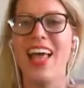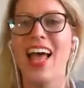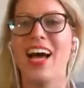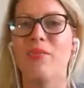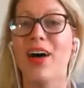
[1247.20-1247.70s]

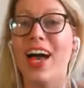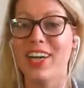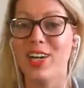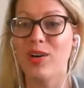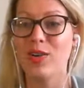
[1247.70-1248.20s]

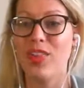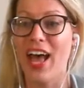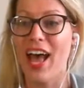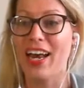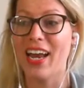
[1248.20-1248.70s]
I know
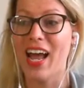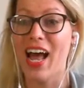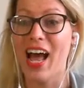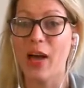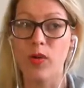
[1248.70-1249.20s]
that
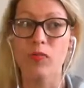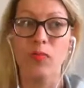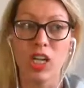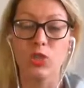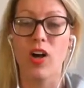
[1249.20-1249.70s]
I would much